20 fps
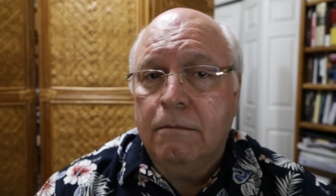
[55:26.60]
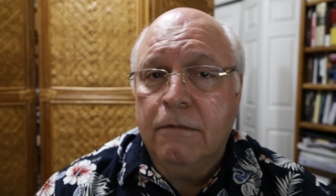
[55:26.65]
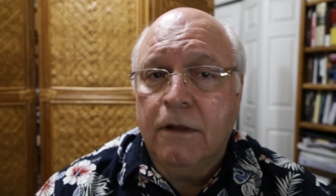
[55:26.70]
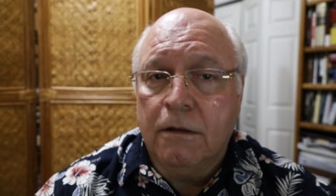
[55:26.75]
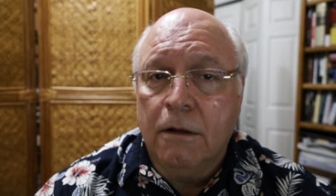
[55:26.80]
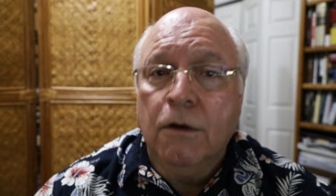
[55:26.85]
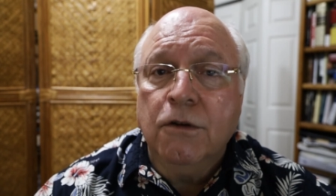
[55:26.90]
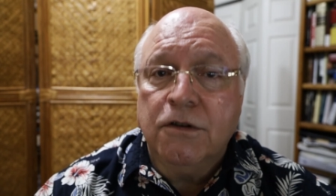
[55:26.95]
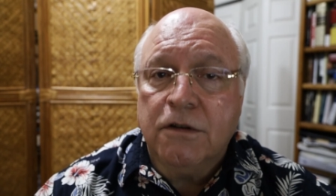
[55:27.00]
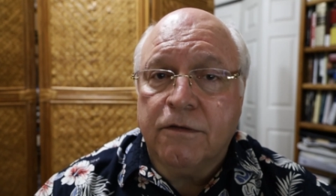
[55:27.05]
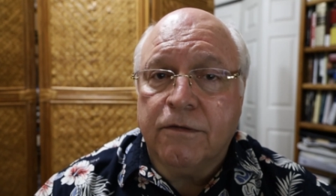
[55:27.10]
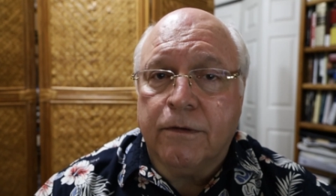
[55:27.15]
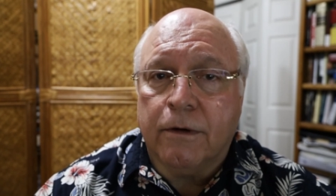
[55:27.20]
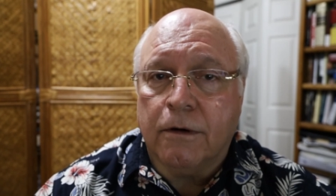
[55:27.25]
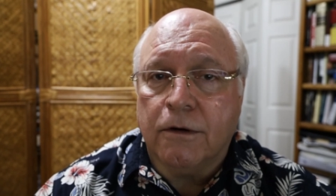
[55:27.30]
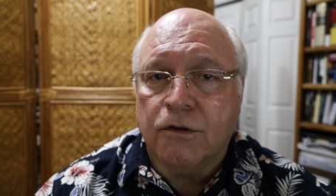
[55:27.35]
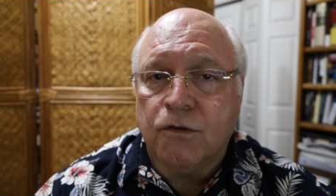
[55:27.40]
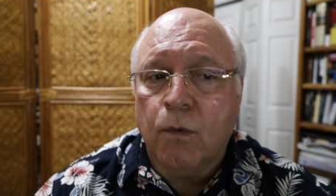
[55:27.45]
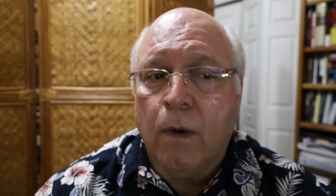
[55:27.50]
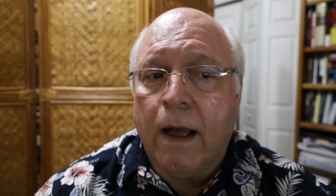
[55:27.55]

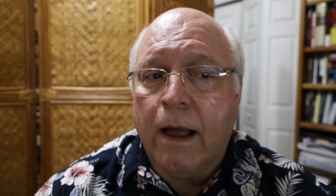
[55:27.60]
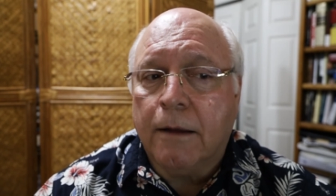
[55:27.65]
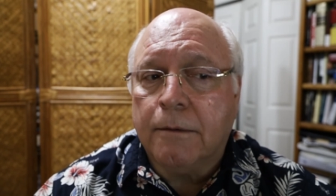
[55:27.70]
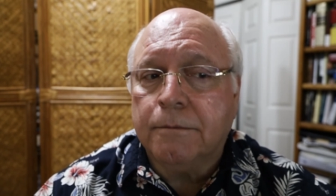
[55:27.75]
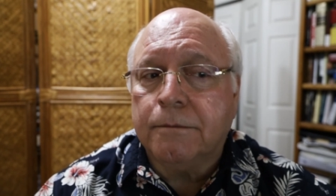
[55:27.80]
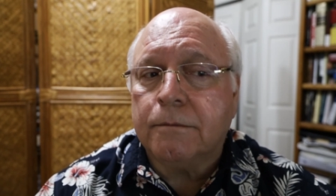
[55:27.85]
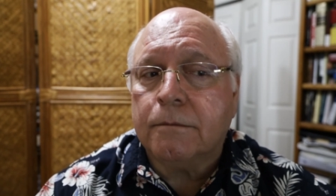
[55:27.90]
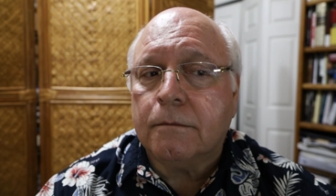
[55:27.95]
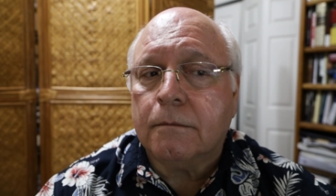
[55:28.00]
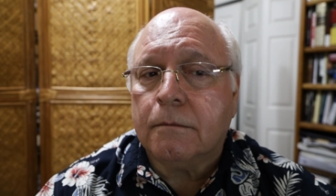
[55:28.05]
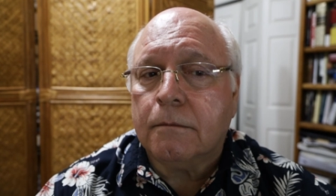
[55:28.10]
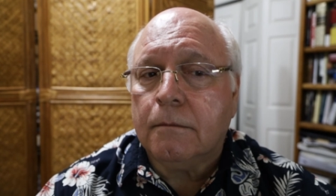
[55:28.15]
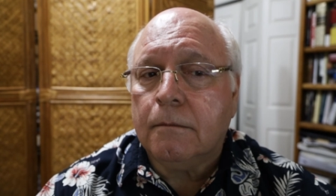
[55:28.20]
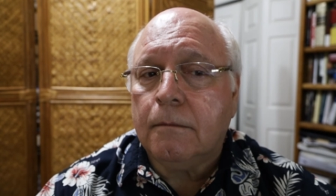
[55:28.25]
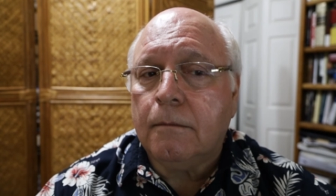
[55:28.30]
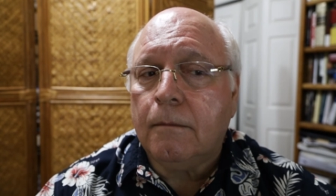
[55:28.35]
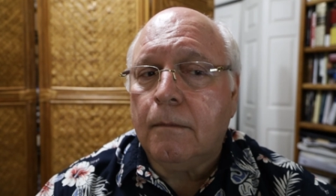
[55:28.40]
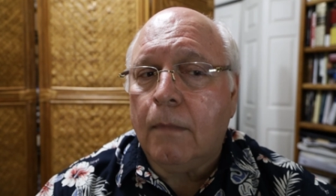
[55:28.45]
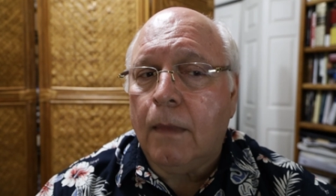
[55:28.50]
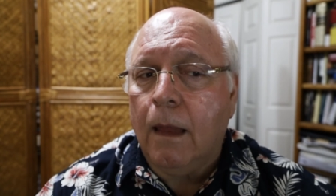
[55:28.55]
Lucifer as well.
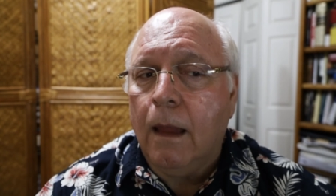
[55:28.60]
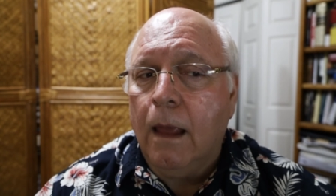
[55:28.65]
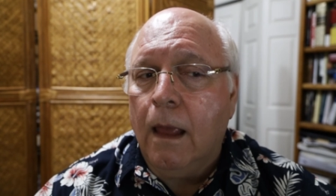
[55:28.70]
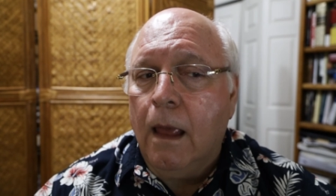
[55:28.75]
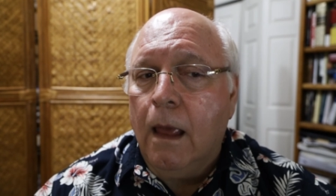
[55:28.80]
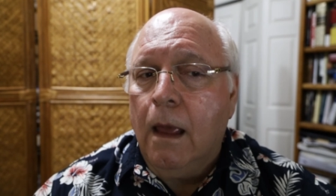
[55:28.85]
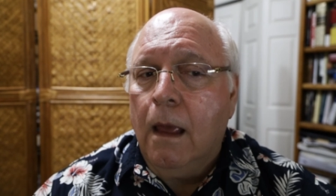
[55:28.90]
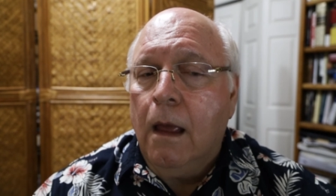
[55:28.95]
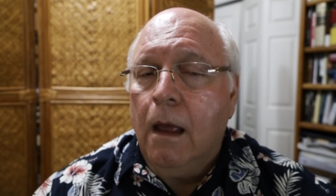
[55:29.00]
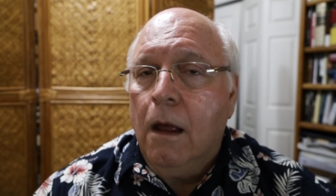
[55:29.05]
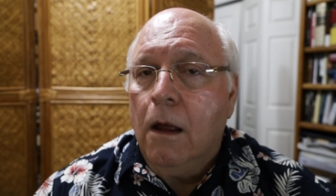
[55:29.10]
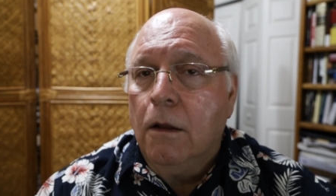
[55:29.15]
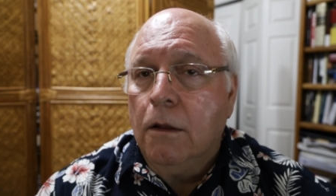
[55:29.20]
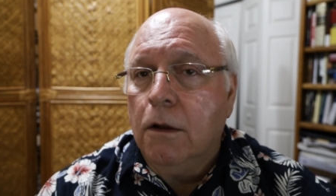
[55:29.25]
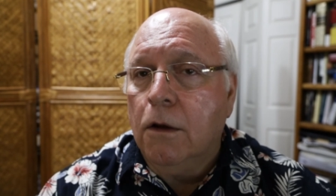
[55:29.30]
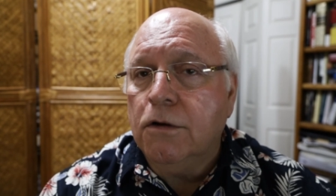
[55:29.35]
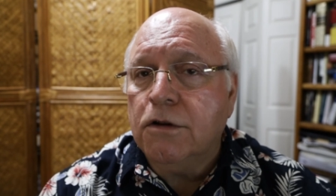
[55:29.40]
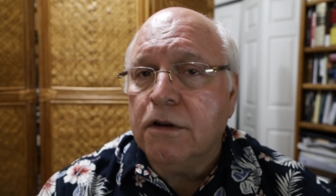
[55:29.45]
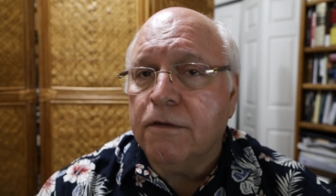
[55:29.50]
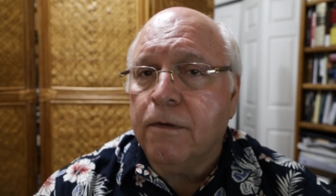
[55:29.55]

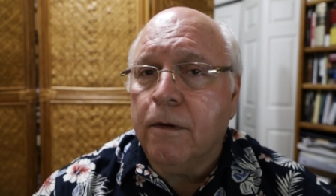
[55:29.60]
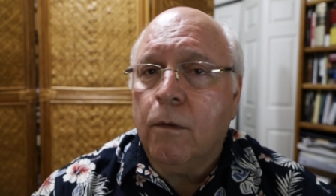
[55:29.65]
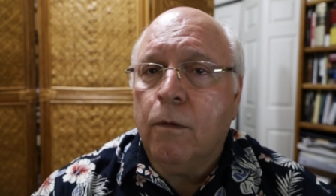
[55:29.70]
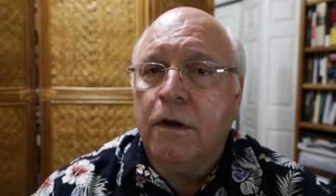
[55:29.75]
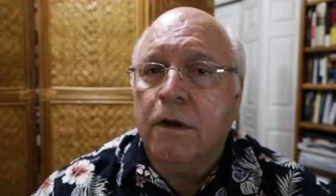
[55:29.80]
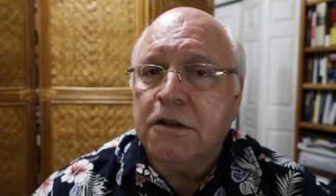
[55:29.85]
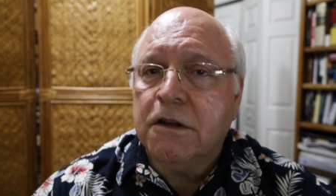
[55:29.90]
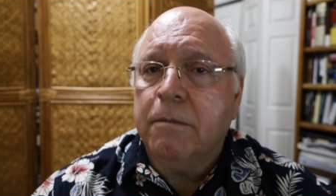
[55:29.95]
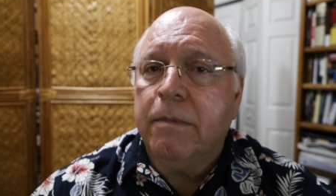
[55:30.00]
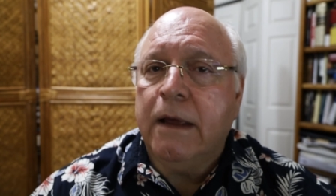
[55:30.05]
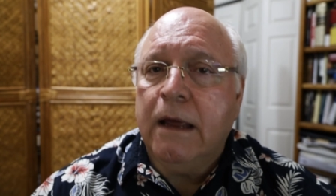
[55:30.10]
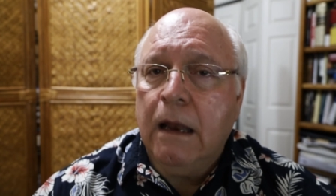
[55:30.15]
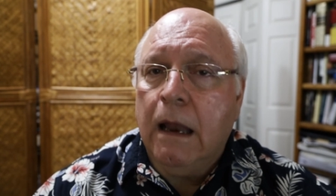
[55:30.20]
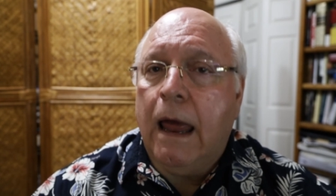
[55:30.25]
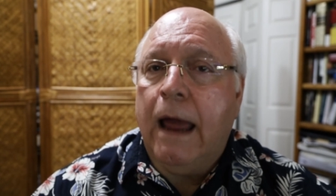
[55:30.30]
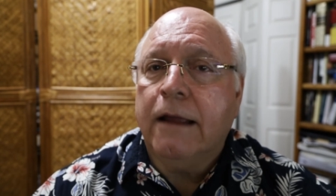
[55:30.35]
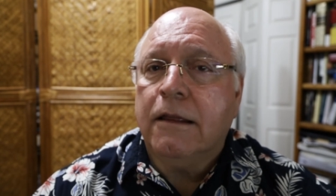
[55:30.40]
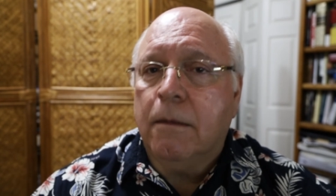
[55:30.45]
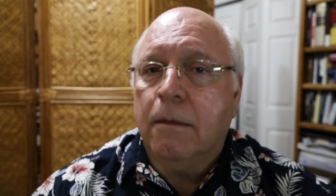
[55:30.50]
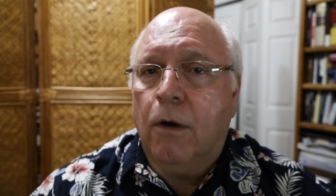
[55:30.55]
Lucifer wants to be
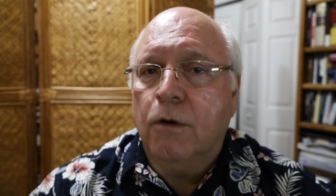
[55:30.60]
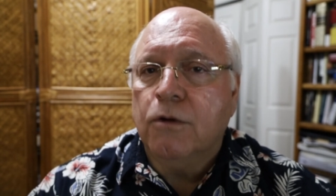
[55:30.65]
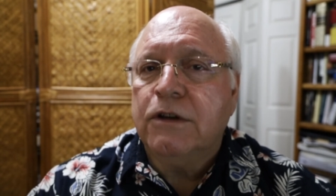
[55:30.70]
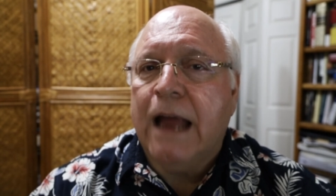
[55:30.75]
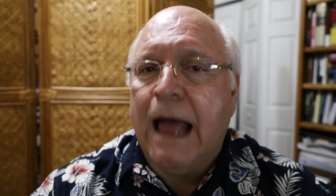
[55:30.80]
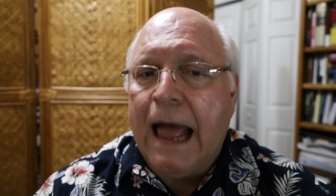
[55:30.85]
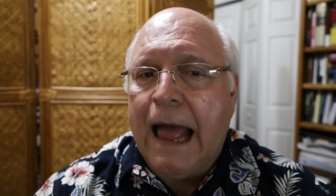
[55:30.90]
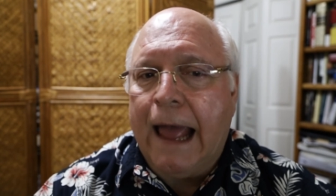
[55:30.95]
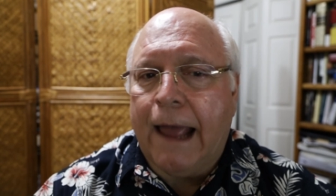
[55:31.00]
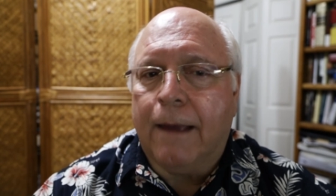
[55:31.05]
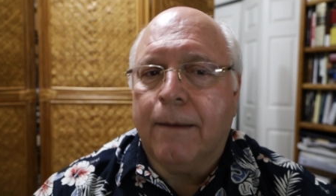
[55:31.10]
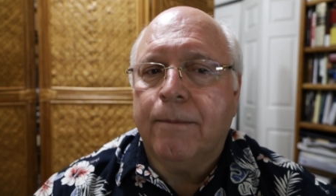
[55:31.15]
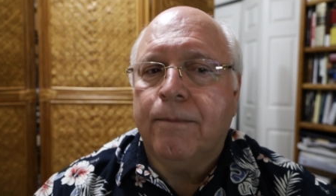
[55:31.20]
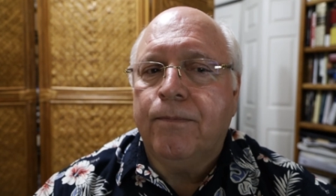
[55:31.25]
like the Most High.